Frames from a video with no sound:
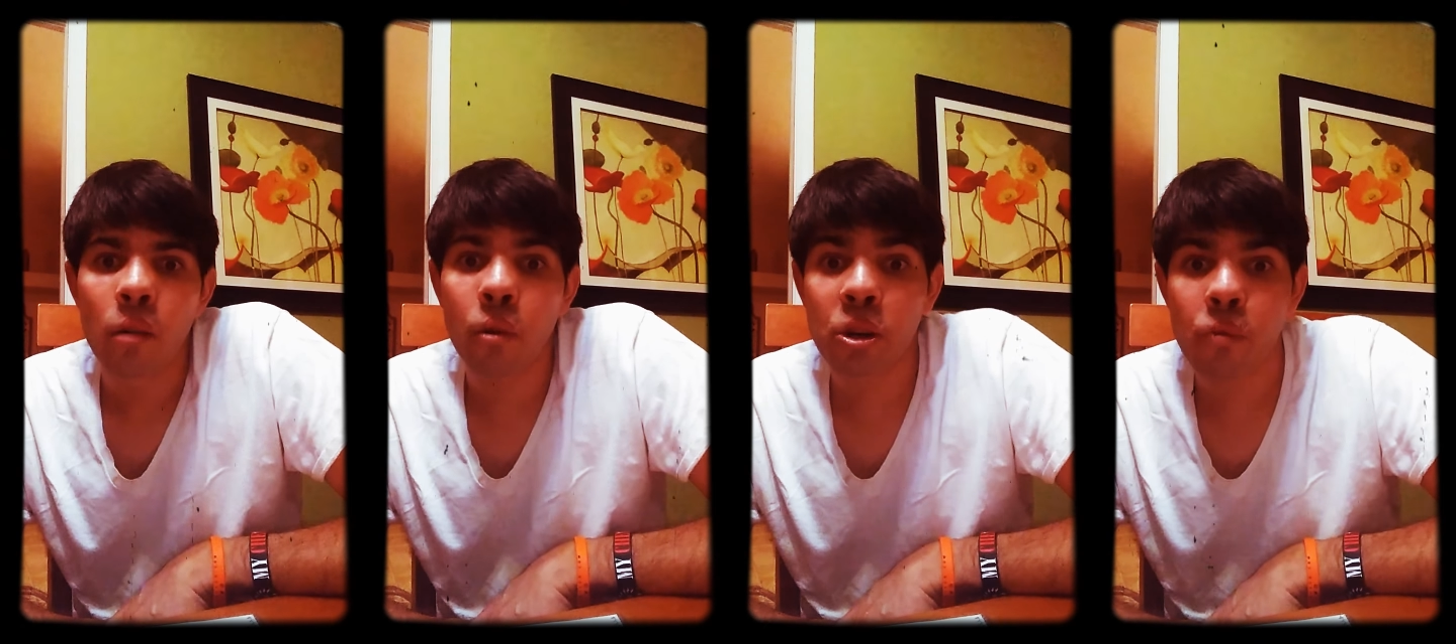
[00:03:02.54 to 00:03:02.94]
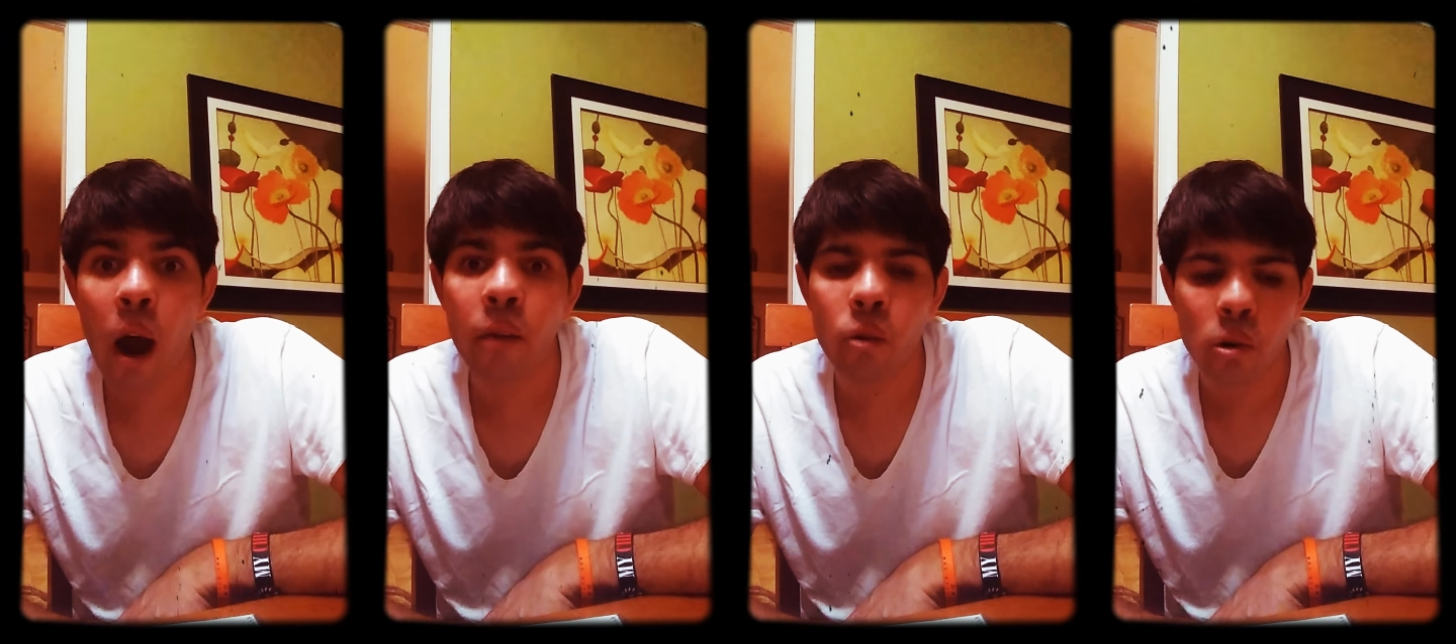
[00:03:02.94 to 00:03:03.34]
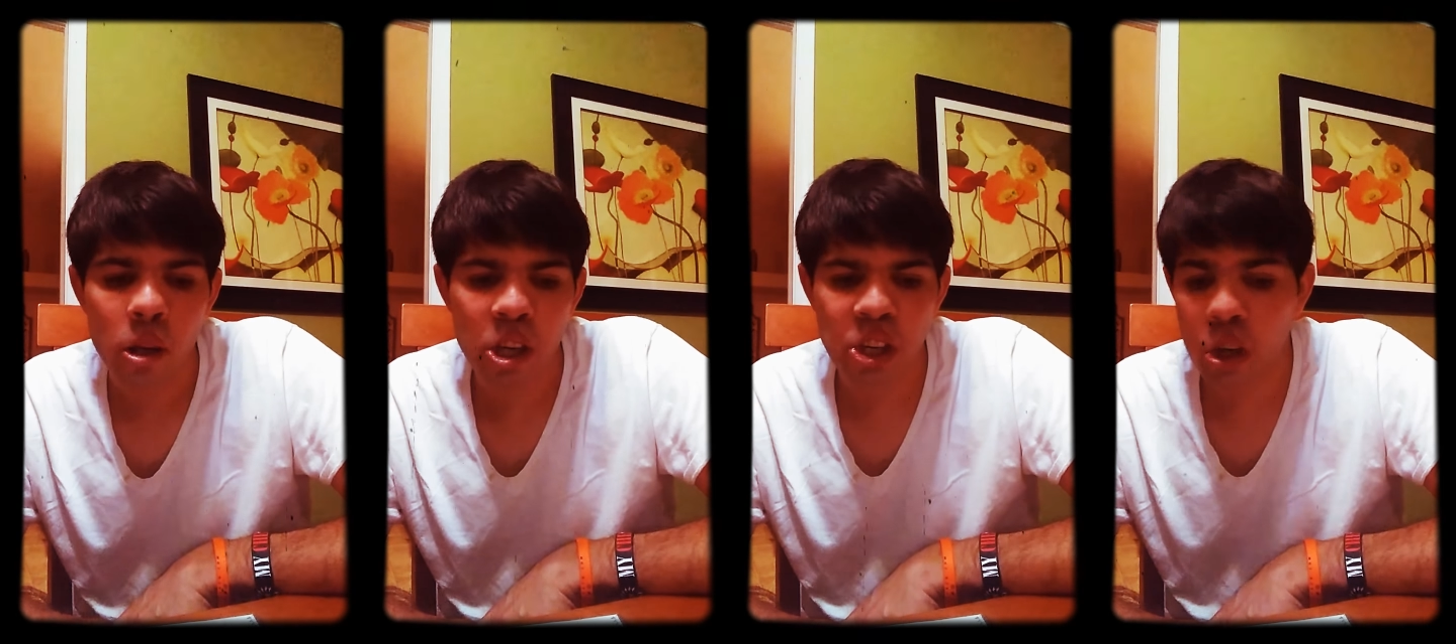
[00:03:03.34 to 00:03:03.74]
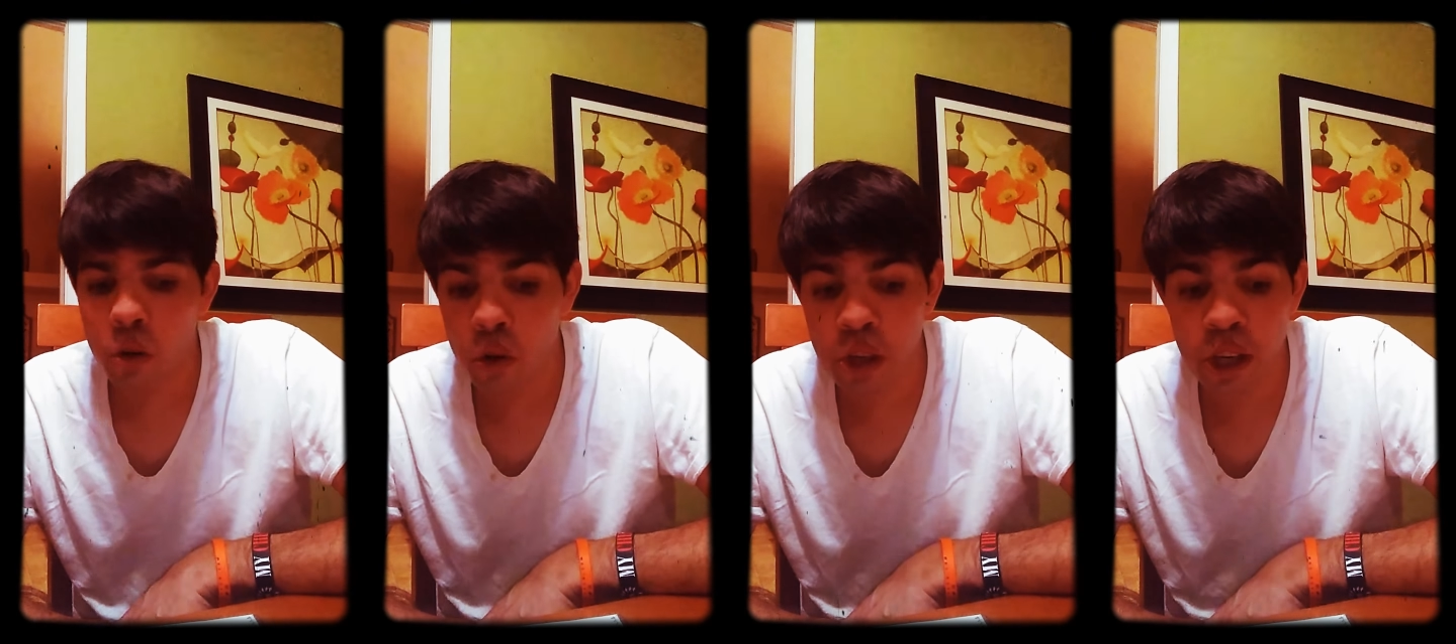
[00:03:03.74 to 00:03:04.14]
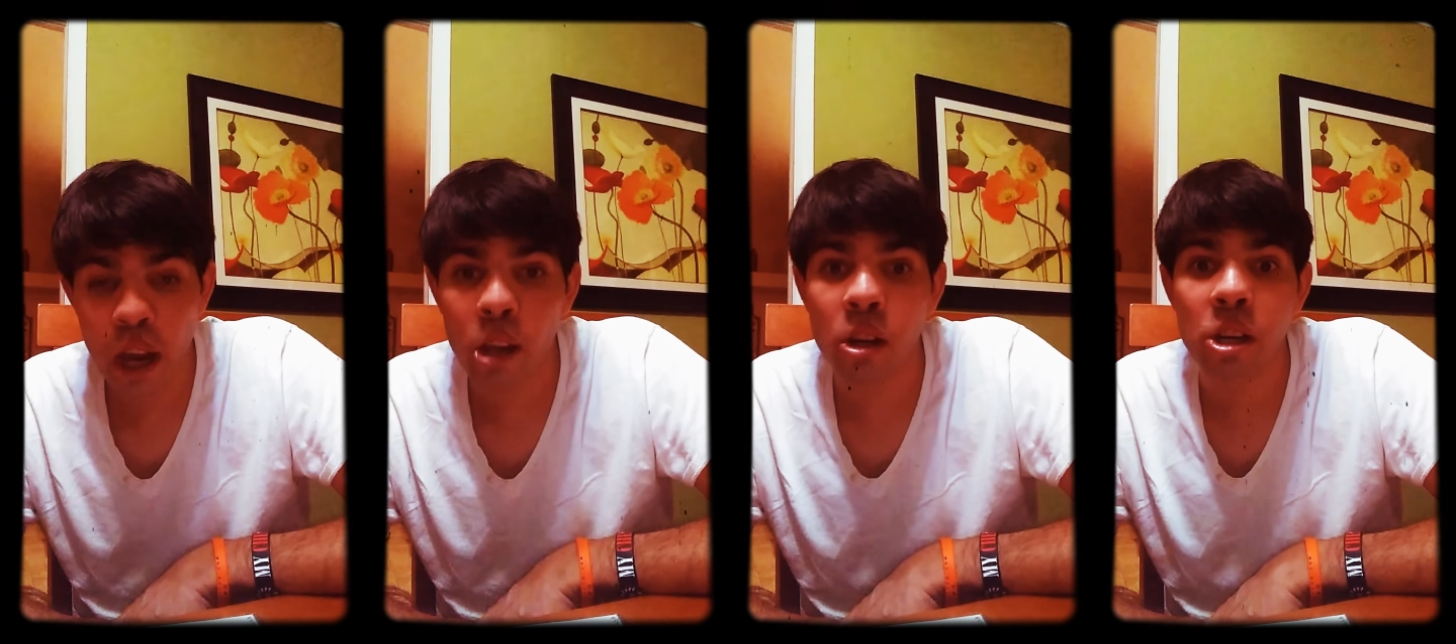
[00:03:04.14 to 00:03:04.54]
for survival to see who is the
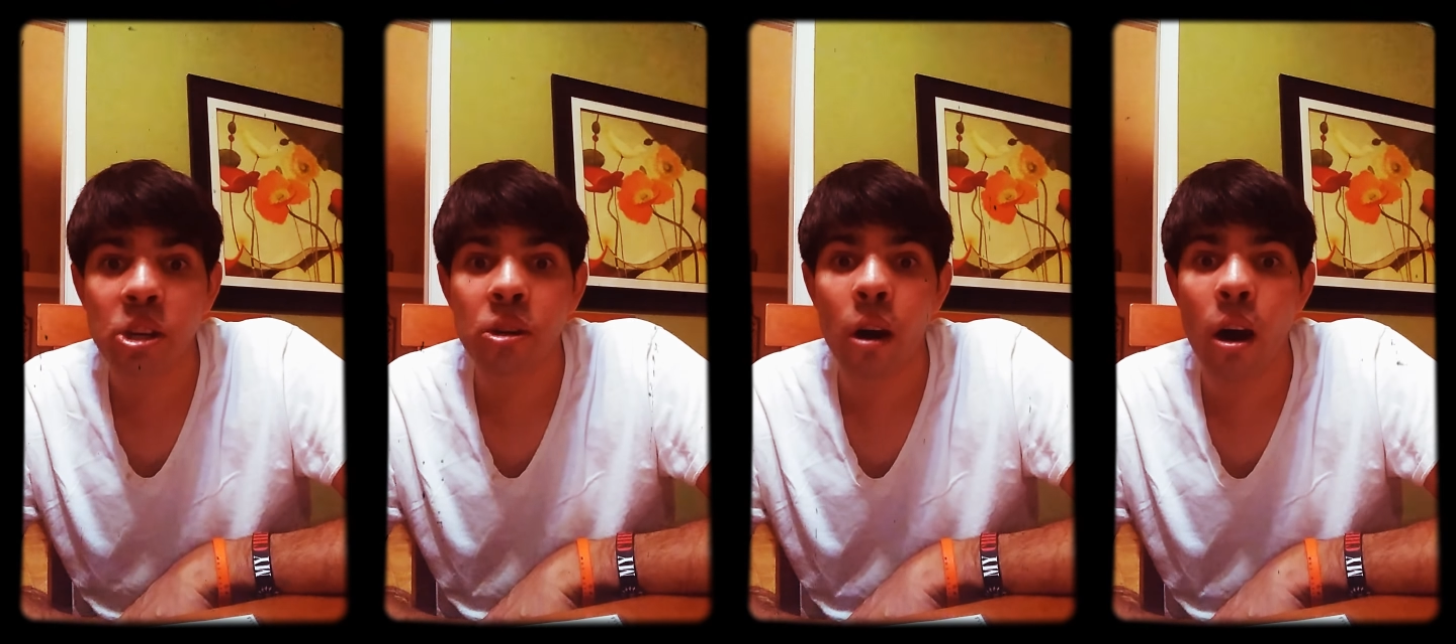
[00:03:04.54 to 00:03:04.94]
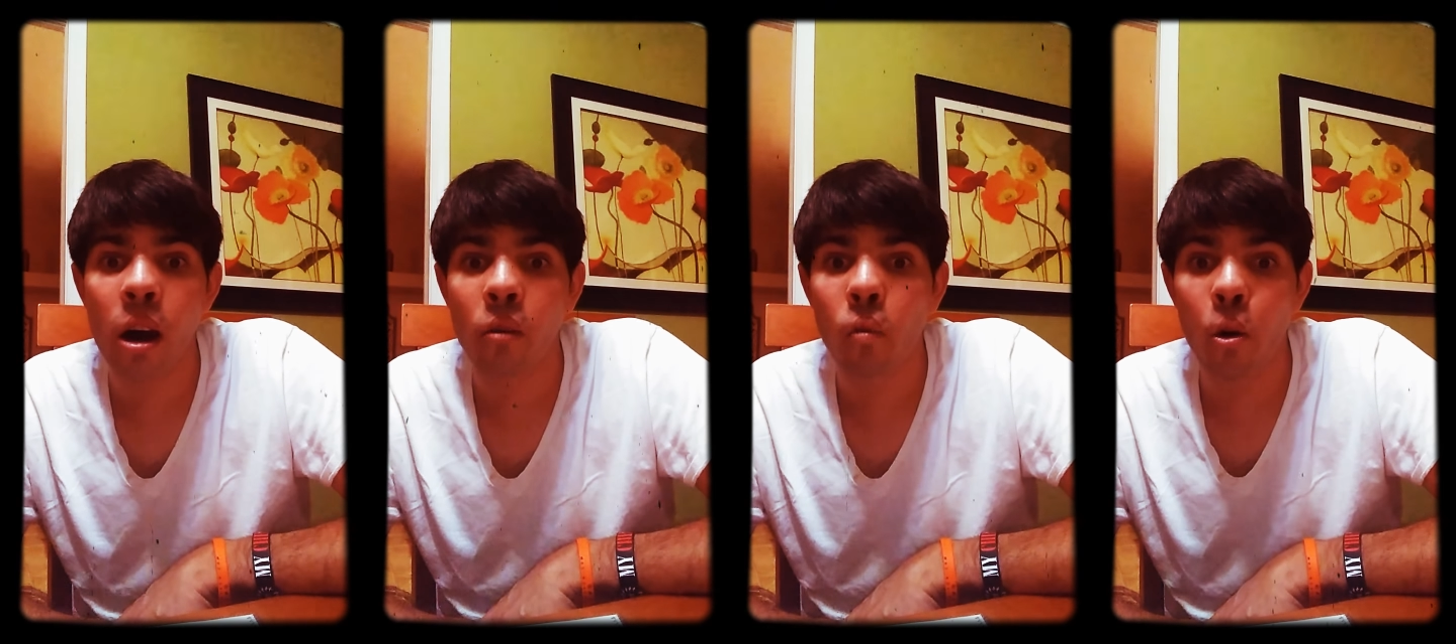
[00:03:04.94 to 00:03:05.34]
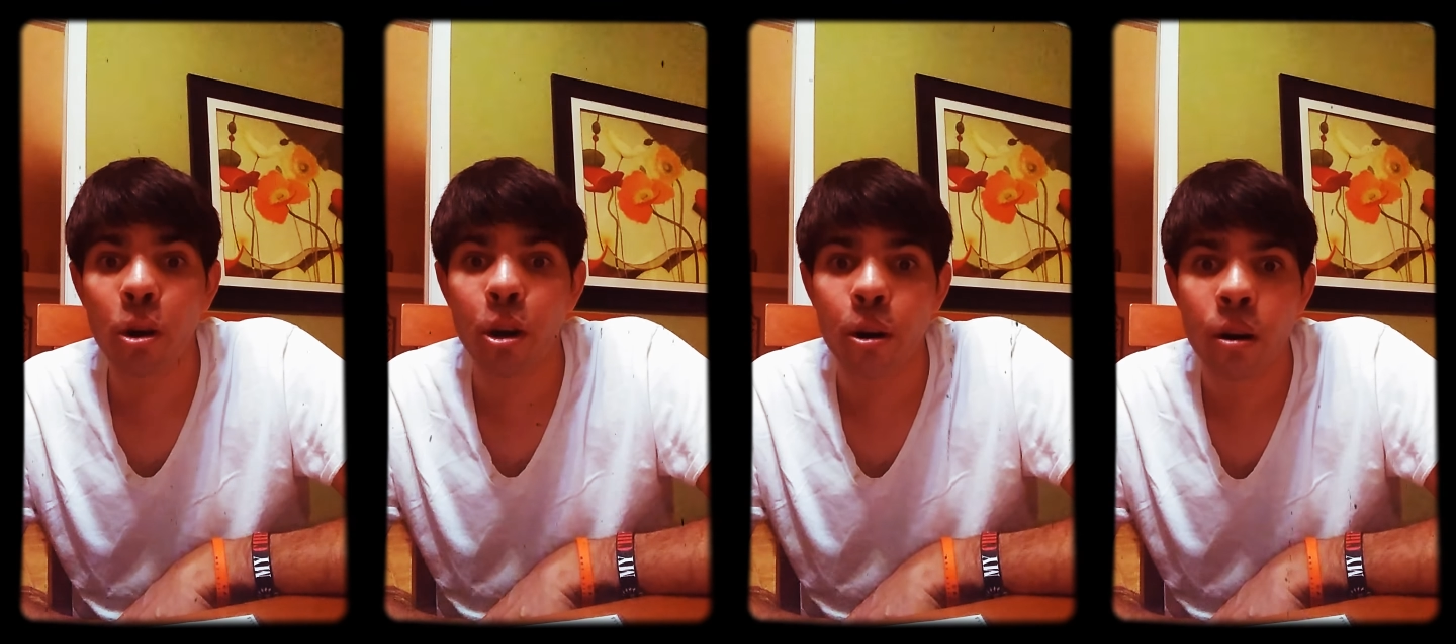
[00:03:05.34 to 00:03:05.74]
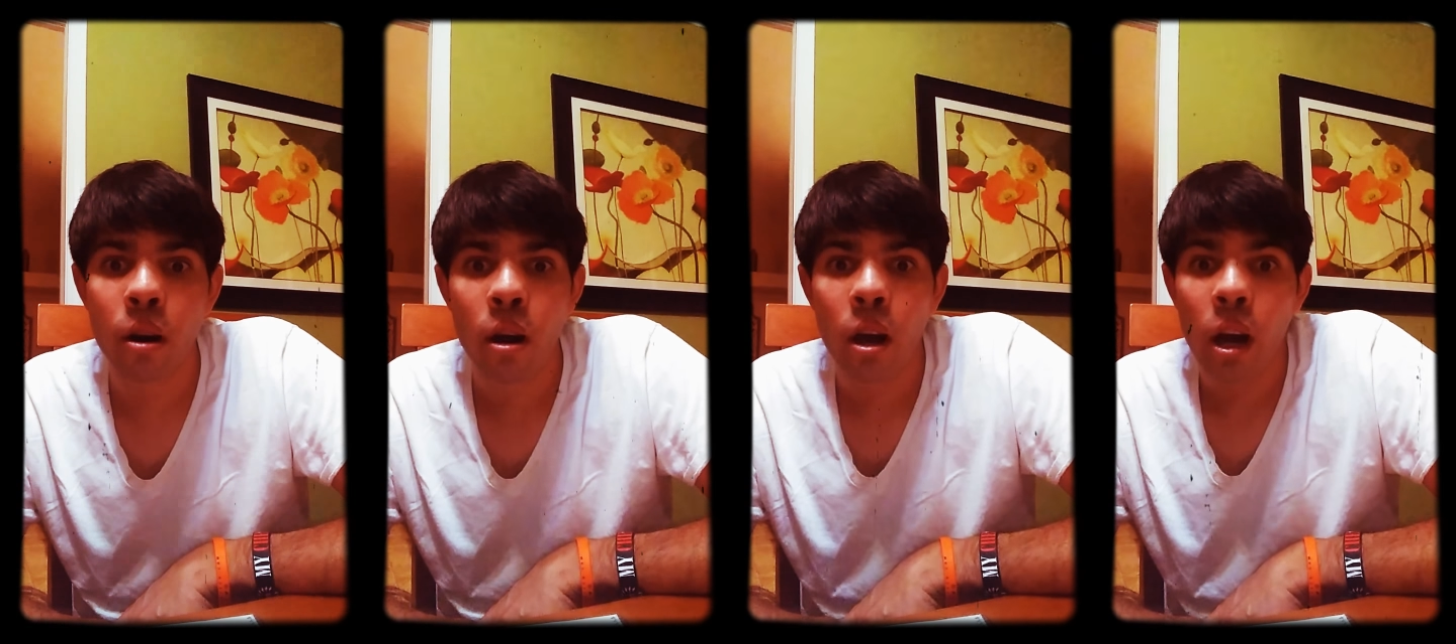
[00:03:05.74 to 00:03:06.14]
deadliest warrior